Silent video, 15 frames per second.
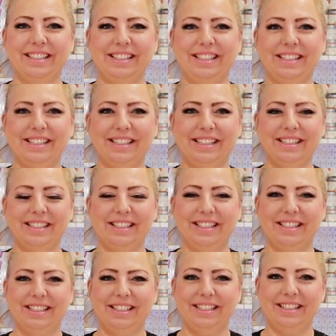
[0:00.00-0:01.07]

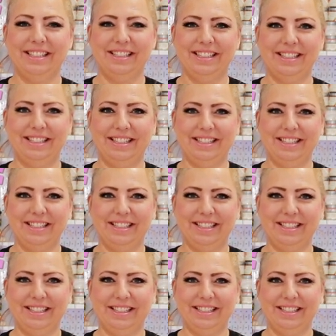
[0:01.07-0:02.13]

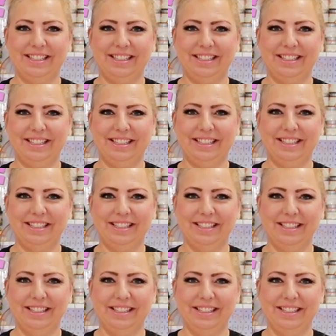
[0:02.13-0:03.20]
(silent)